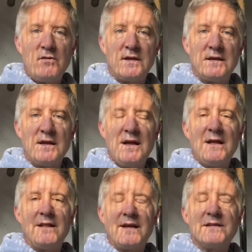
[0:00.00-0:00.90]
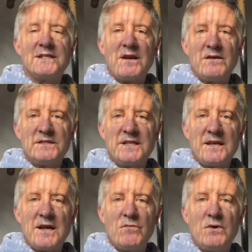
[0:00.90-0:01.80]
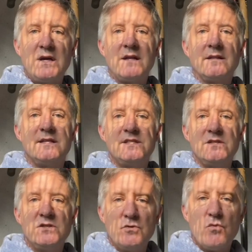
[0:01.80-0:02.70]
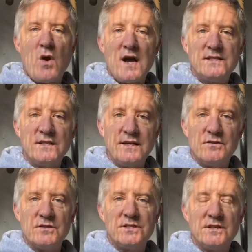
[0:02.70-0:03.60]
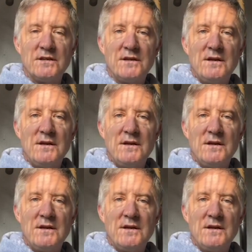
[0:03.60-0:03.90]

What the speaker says: And like I said on Sunday, we can listen to wise leaders to